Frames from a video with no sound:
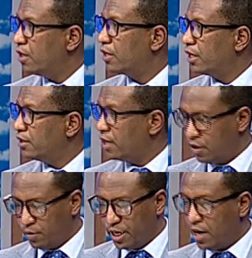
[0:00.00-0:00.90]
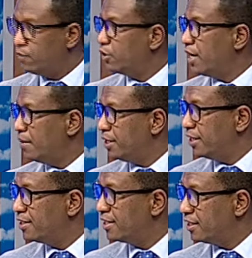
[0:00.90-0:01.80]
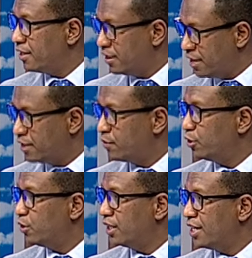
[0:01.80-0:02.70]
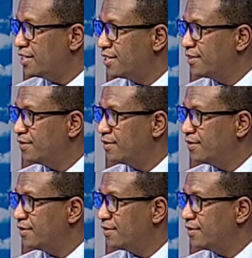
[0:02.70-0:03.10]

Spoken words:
Okay, thank you, Biniam, for the updates. And thanks for joining us.